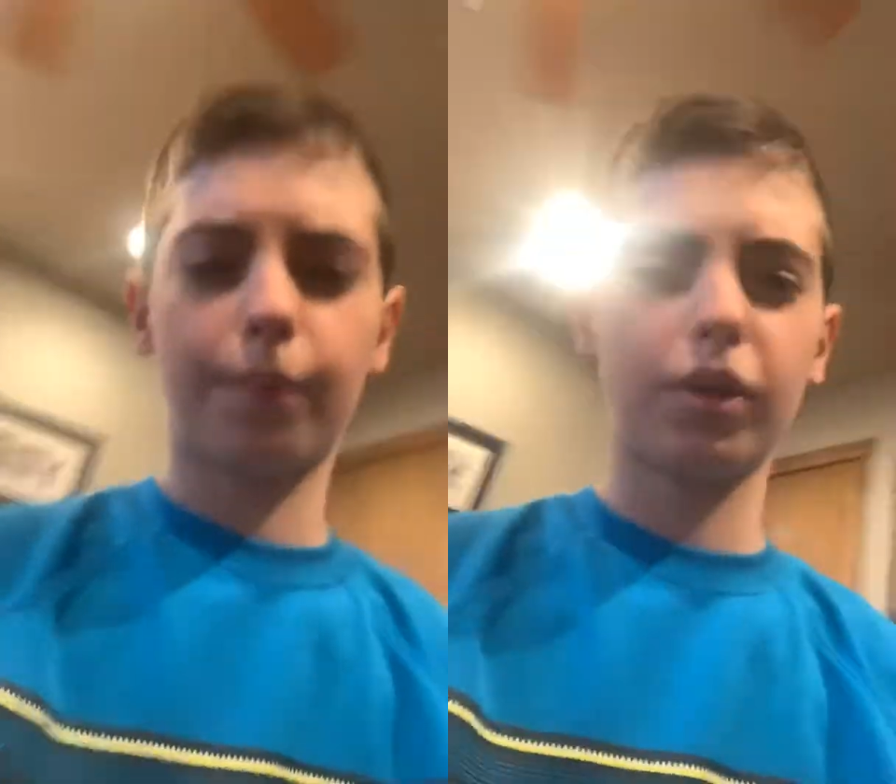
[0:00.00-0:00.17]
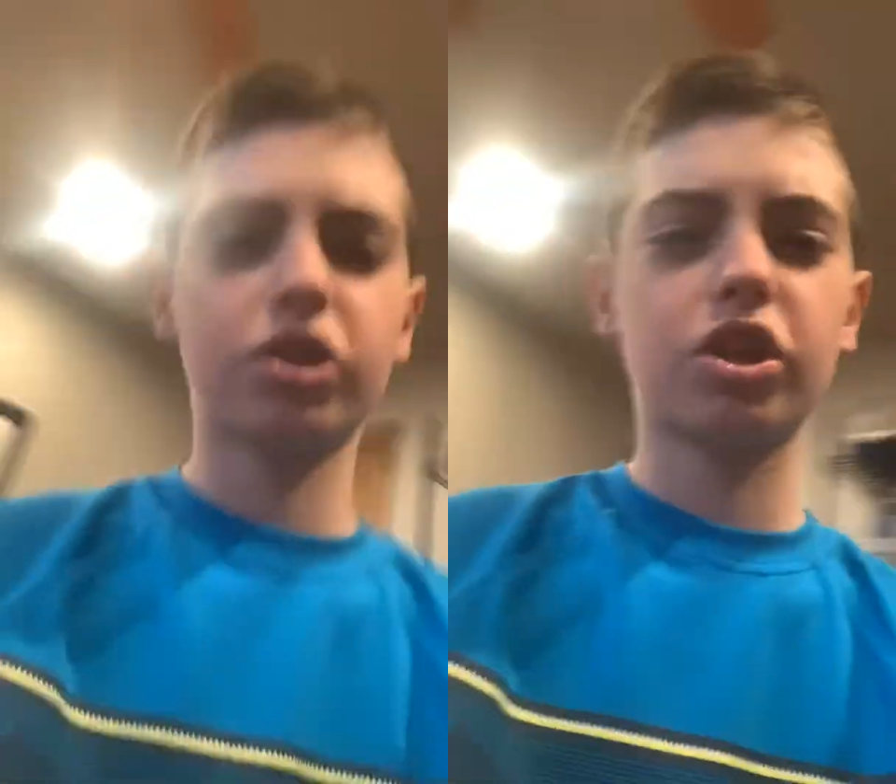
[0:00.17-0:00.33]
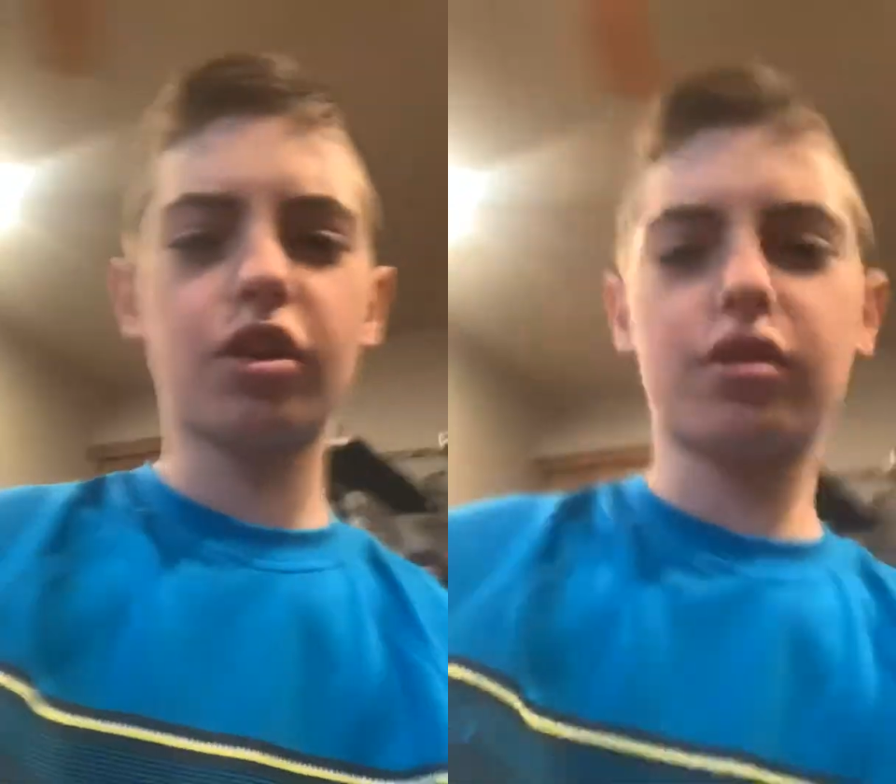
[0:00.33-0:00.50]

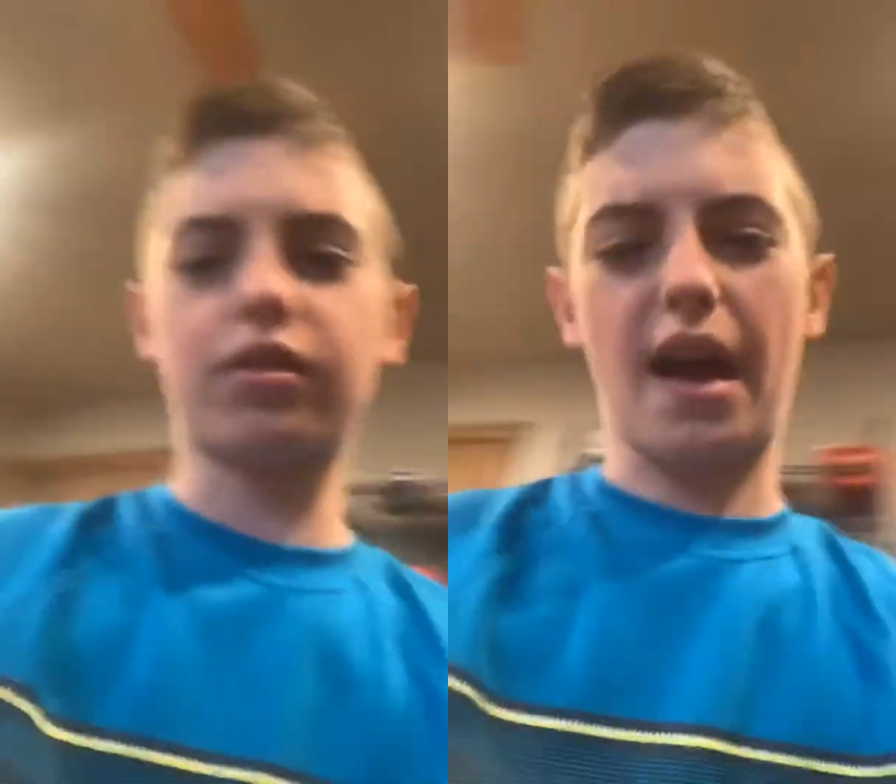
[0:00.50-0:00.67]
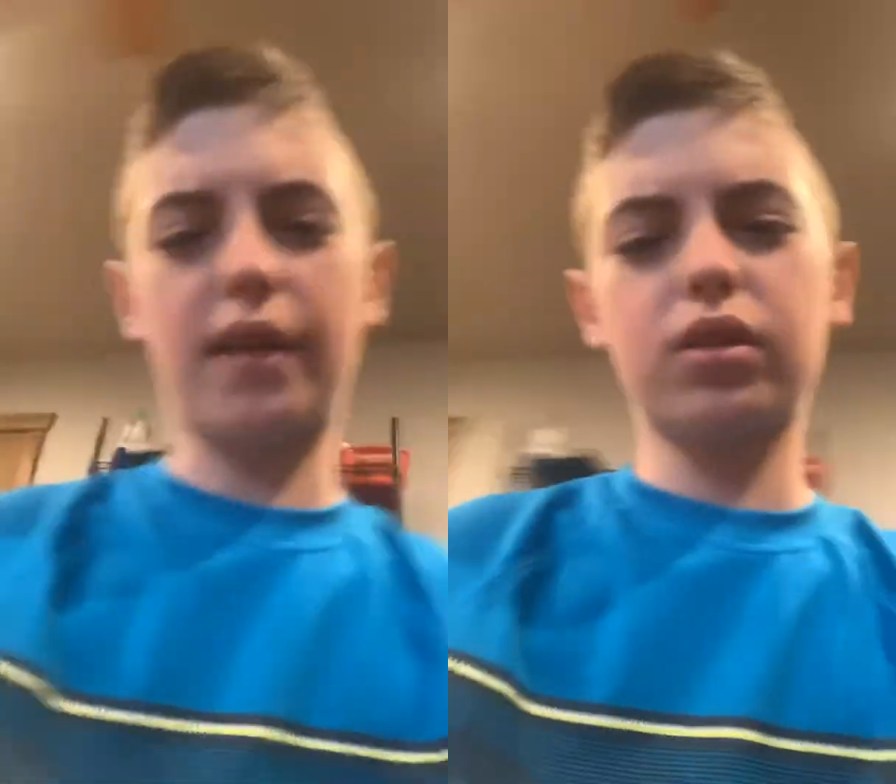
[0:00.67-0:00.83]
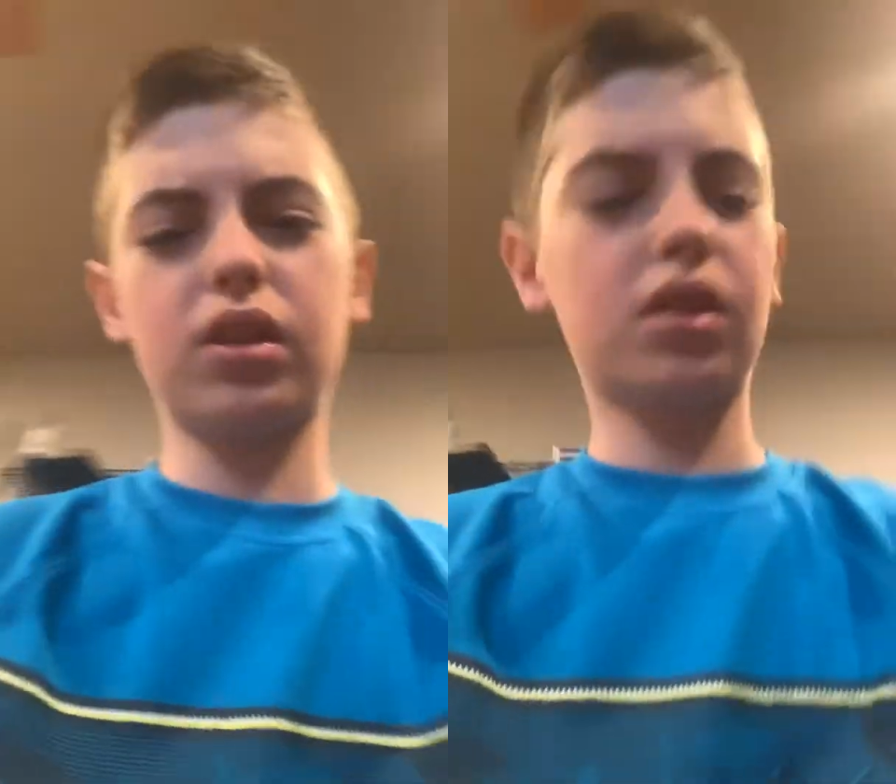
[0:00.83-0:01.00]
push it
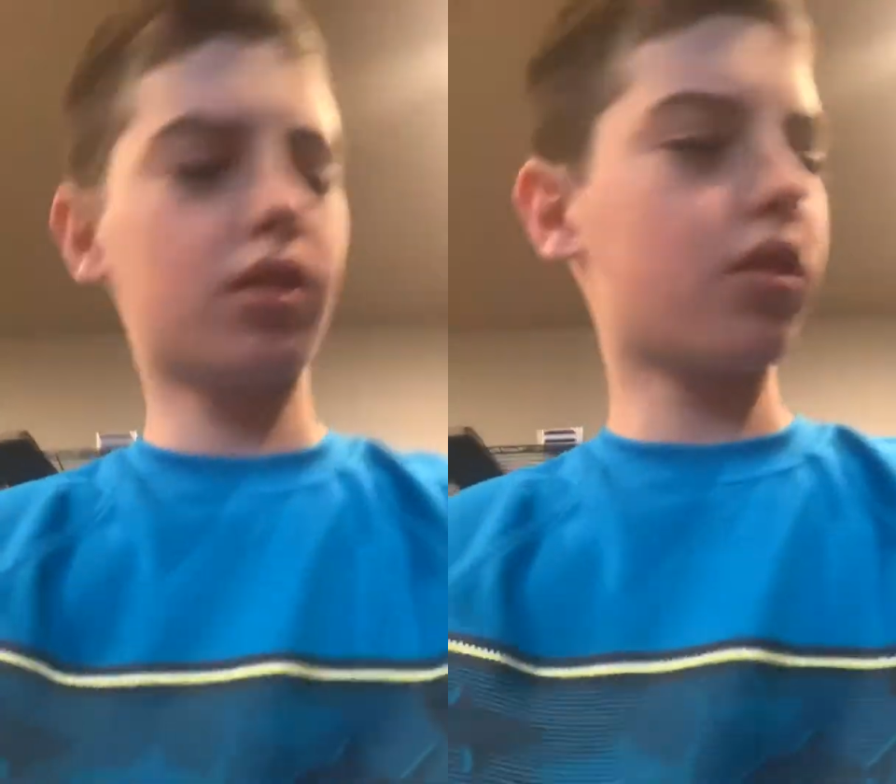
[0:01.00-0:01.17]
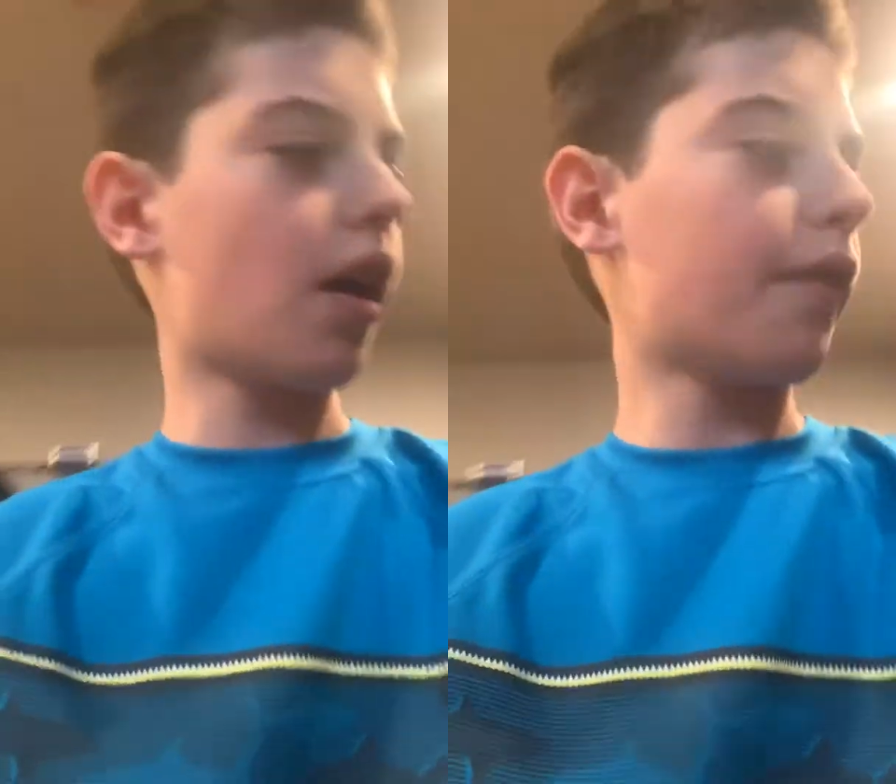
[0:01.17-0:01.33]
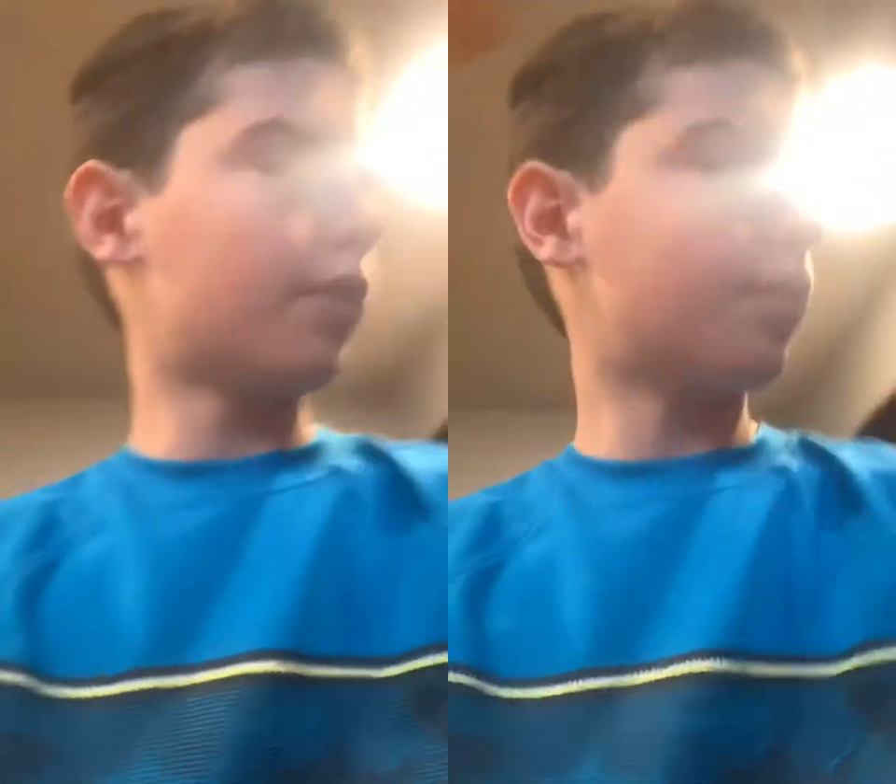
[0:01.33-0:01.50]
around and
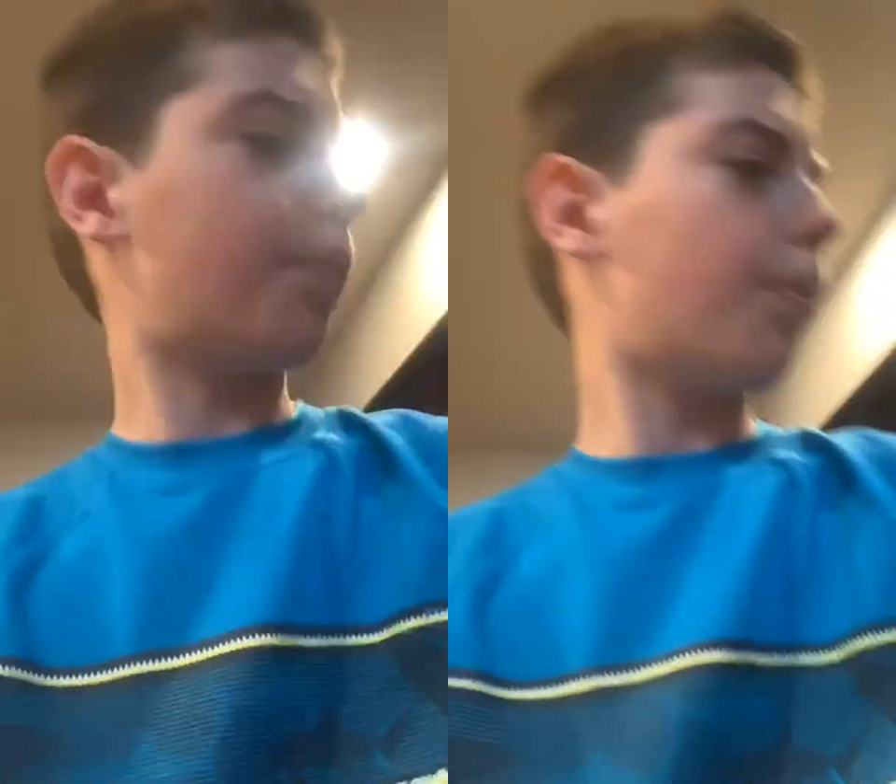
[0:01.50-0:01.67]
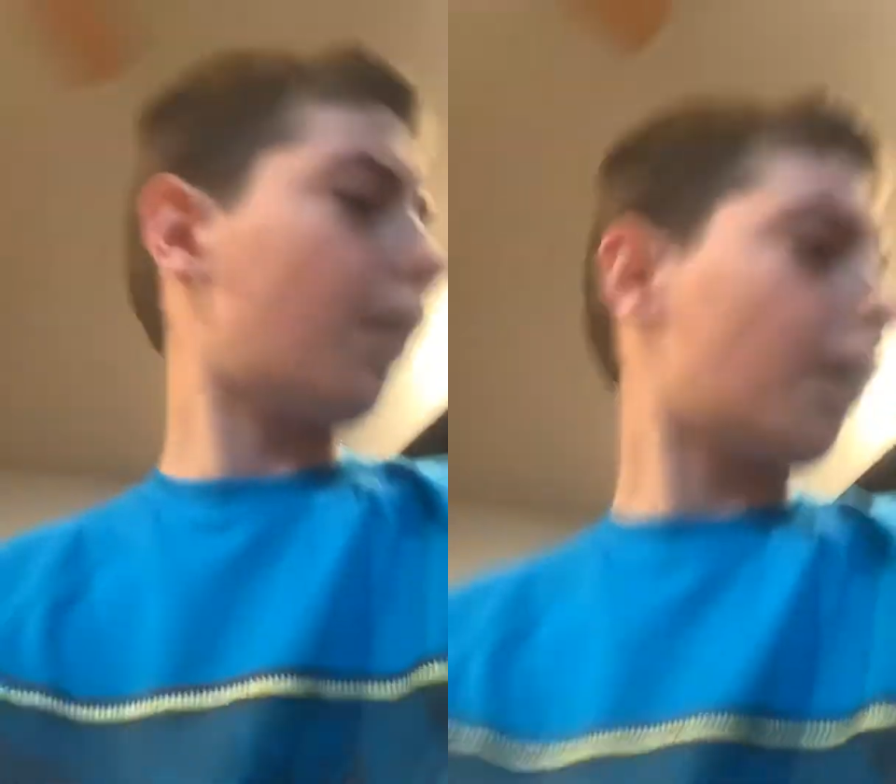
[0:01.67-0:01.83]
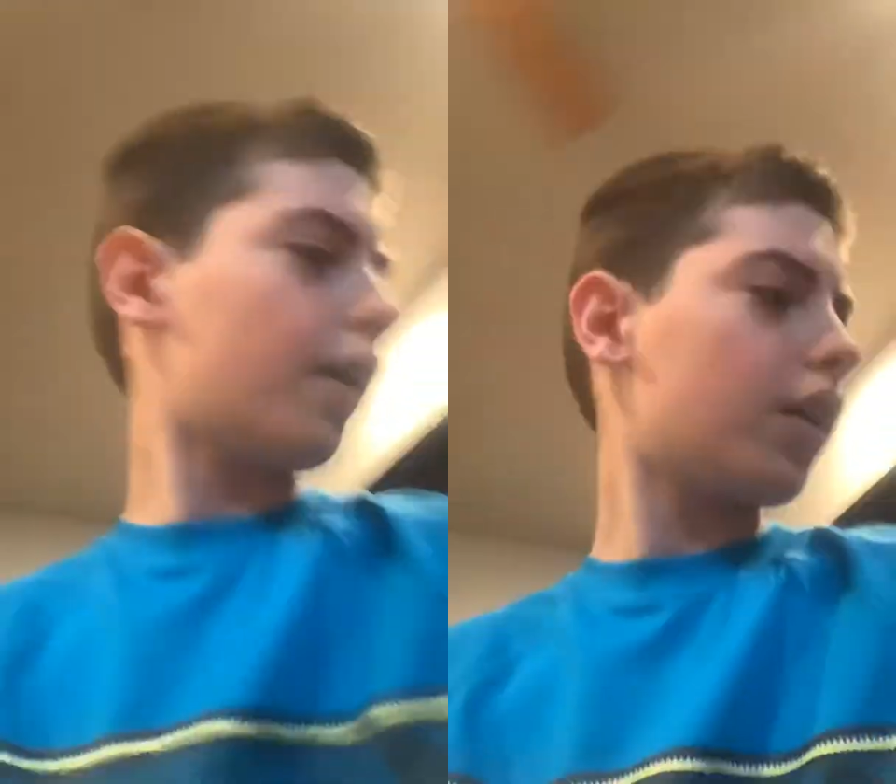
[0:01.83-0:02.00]
stuff and
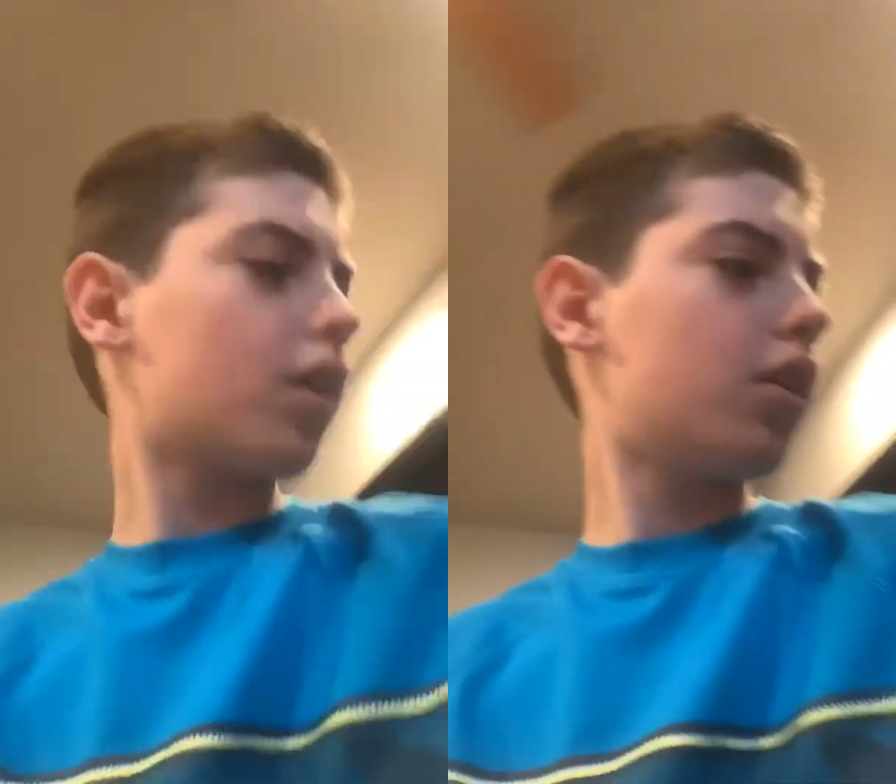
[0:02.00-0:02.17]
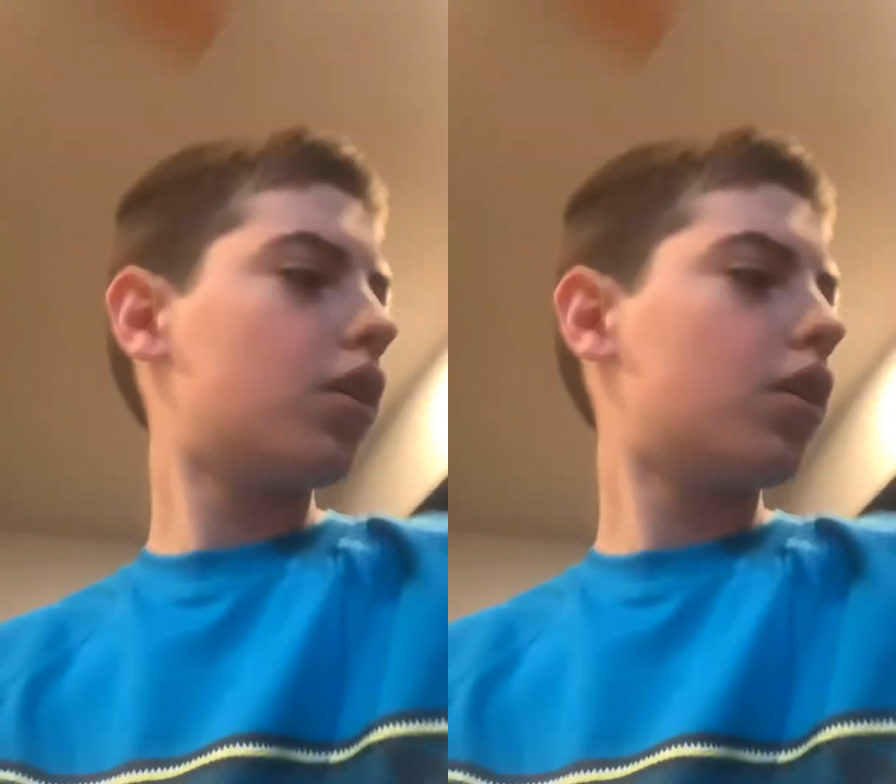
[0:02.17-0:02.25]
play